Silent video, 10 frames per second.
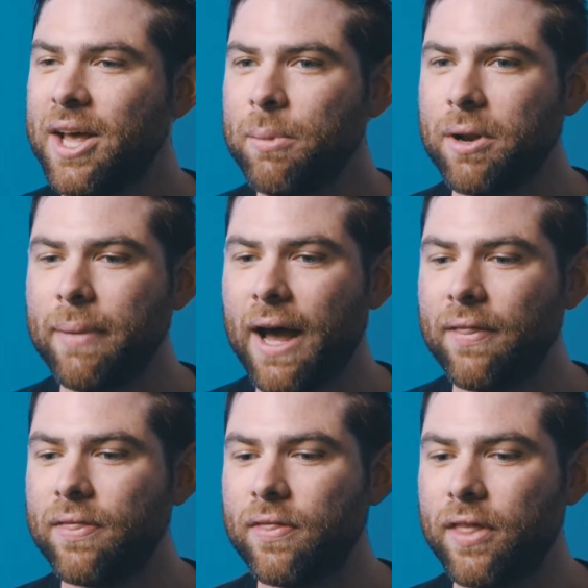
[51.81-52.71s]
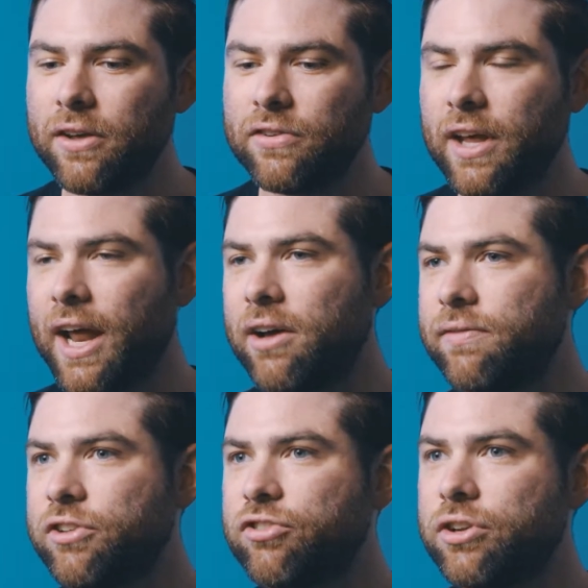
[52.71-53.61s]
But a man that set out a
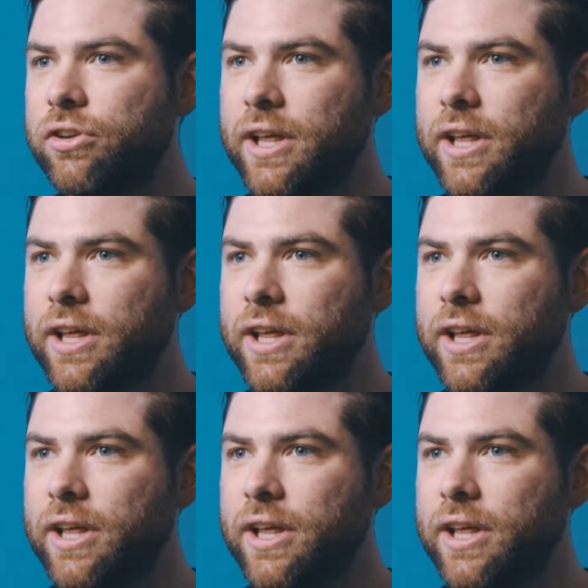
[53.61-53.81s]
vision,